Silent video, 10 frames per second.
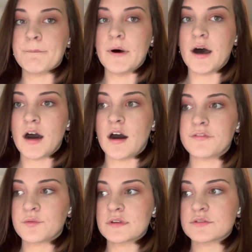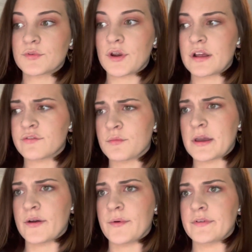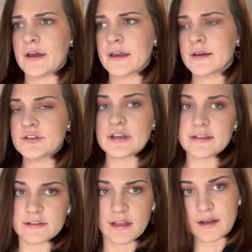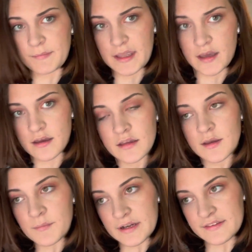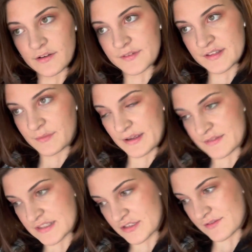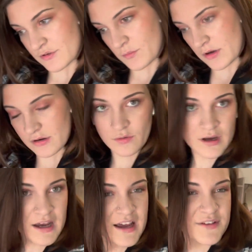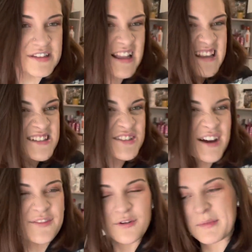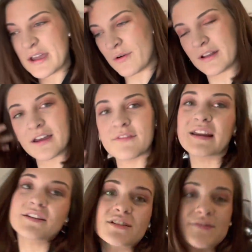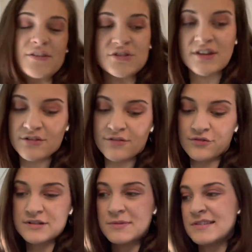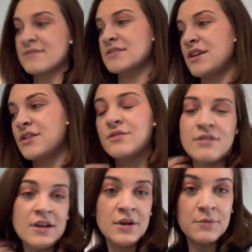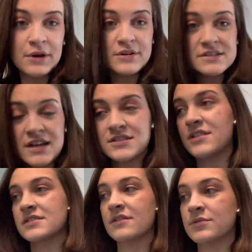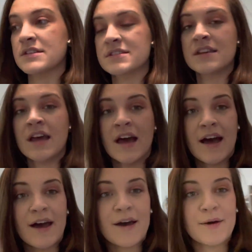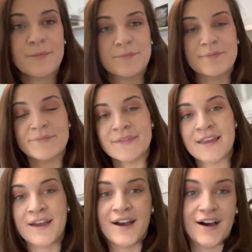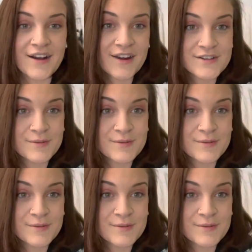but afterwards I'm going out for a meal with like Jess and Mia because obviously we haven't seen each other in a while. I was like, let's just go out for a meal, and I have a Nando's voucher that I got for Christmas, so we're going to Nando's afterwards. I'll go to your